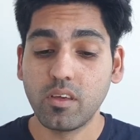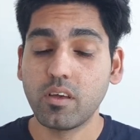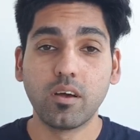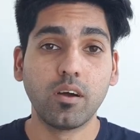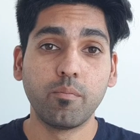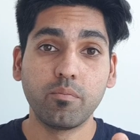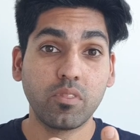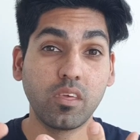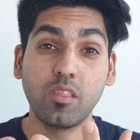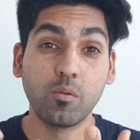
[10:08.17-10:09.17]
um,
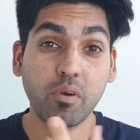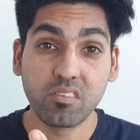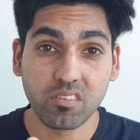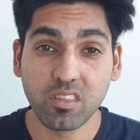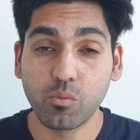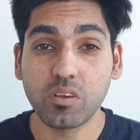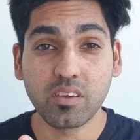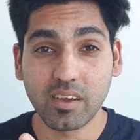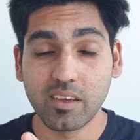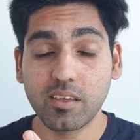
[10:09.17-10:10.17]
the, the medicine that we
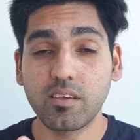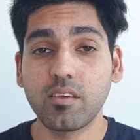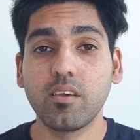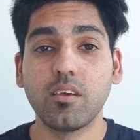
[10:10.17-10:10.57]
take,